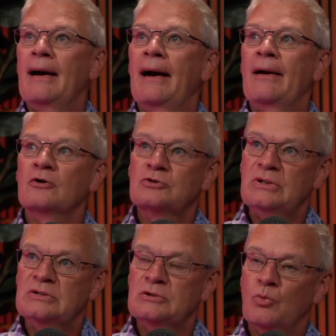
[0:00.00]
I also
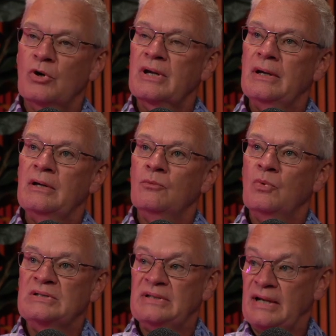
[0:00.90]
did some work in
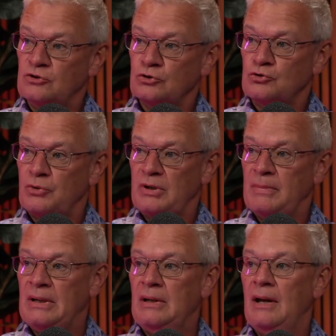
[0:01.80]
residential
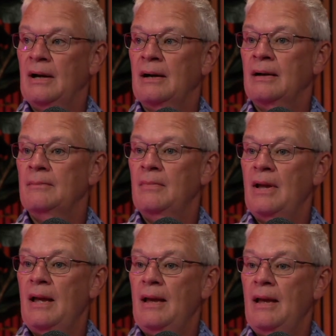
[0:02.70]
treatment, and
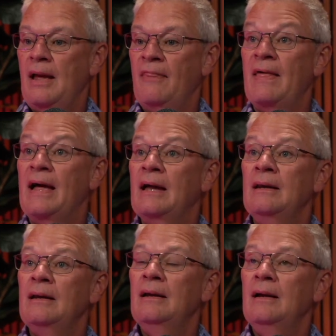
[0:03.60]

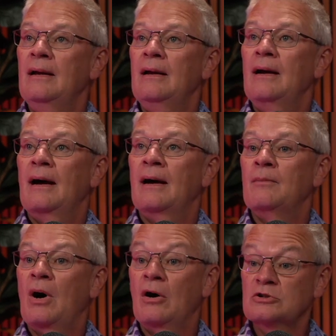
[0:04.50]
then
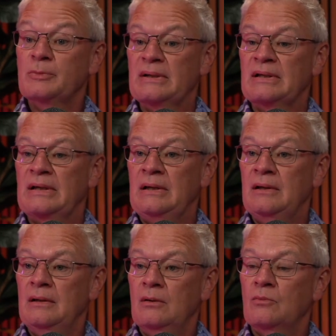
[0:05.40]

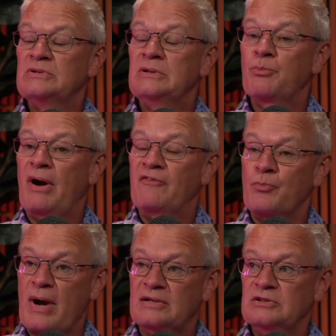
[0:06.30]
ultimately was in private
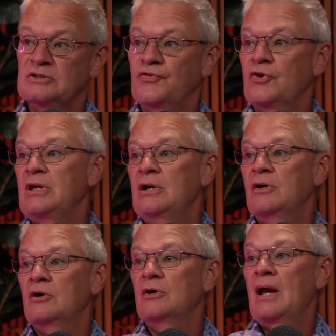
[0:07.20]
practice for a
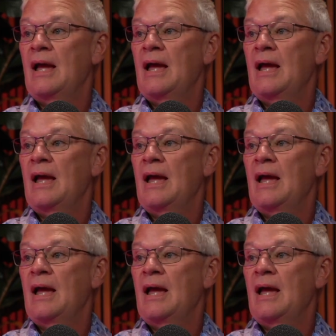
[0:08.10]
year,